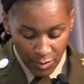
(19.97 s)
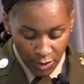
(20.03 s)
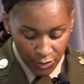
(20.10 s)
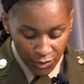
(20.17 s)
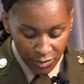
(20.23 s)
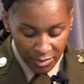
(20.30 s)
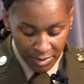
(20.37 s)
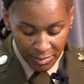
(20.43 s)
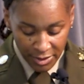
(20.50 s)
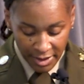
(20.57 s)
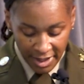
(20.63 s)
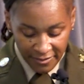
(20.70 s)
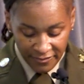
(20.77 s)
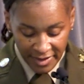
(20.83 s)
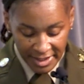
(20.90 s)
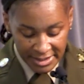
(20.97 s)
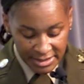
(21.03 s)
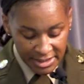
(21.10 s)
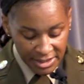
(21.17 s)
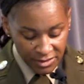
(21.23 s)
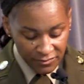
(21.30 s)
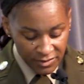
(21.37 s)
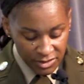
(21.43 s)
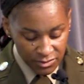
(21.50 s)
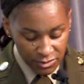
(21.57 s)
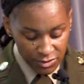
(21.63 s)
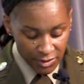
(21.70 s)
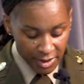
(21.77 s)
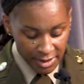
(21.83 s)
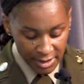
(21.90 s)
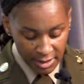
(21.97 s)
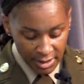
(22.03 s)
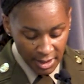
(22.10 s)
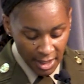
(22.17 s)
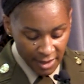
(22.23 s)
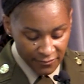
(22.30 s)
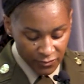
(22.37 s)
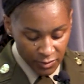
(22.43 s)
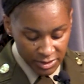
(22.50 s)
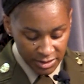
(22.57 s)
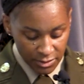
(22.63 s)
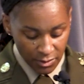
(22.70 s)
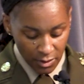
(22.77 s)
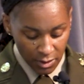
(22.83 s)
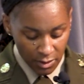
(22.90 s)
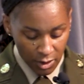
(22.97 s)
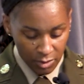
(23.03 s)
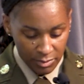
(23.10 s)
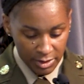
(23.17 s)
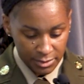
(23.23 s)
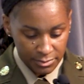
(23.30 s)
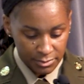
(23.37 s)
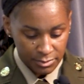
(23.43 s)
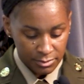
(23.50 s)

Crew Member Advanced Individual Training at Fort Sill, Oklahoma.